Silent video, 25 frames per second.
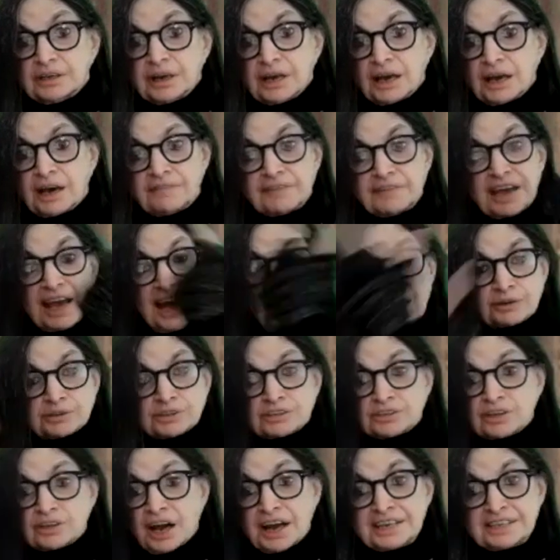and the
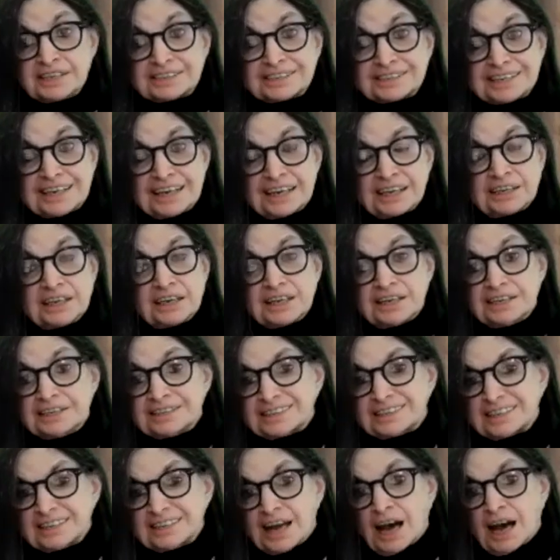outside skin
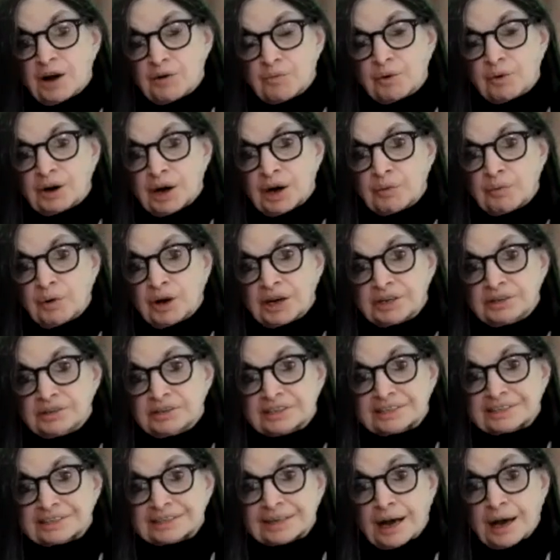is not where I want you to
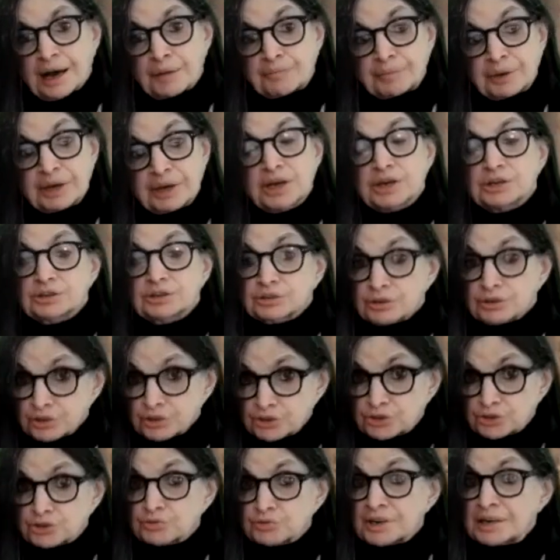stop. So the
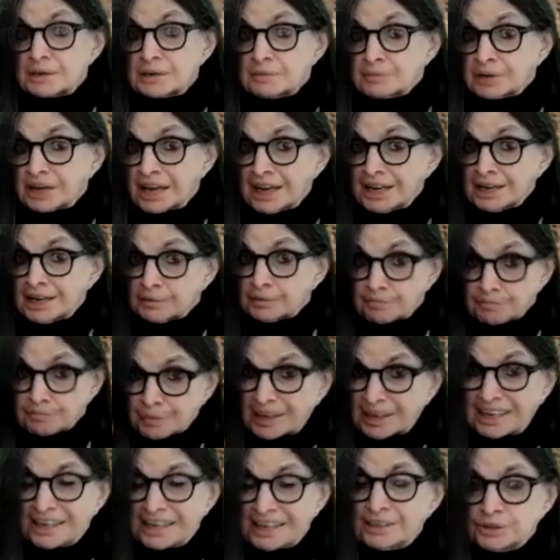dream gate
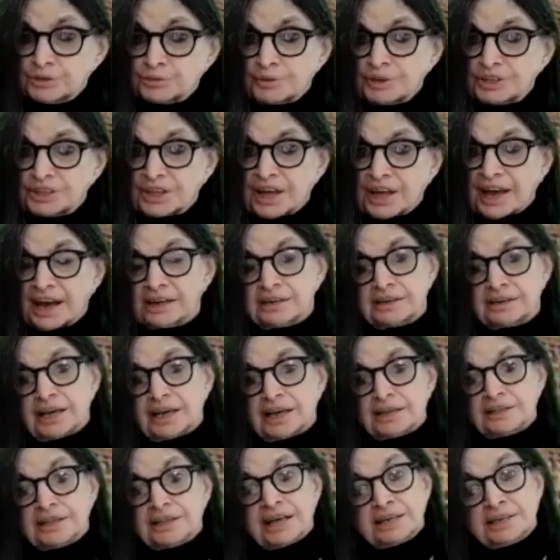begins with that,
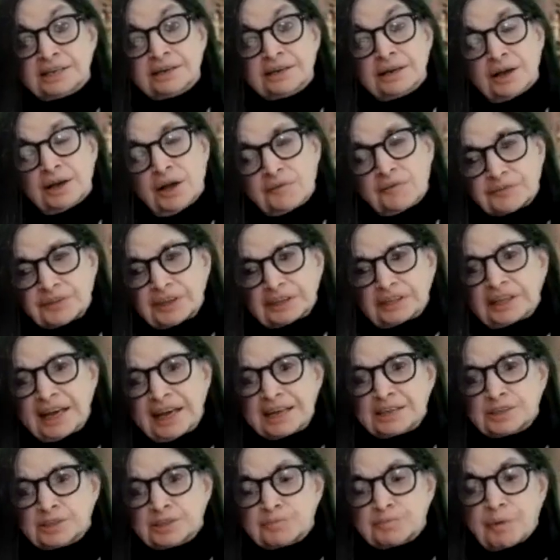and then the
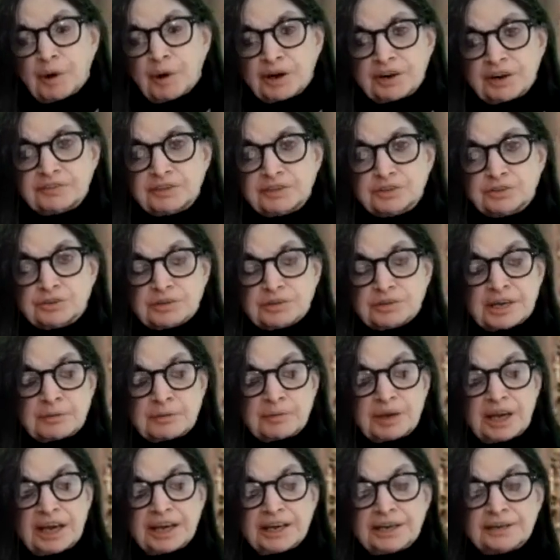last part of the dream
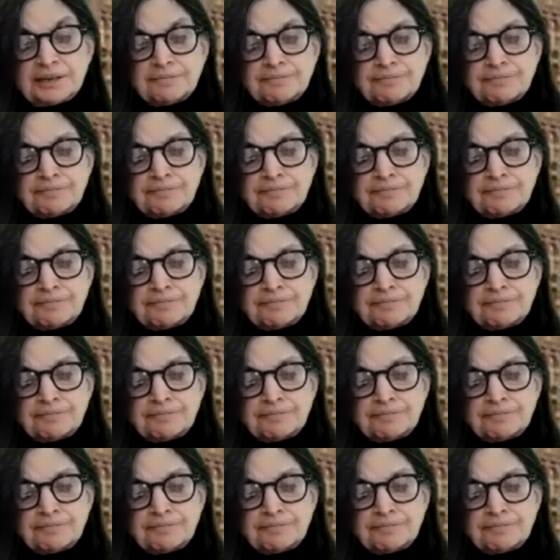gate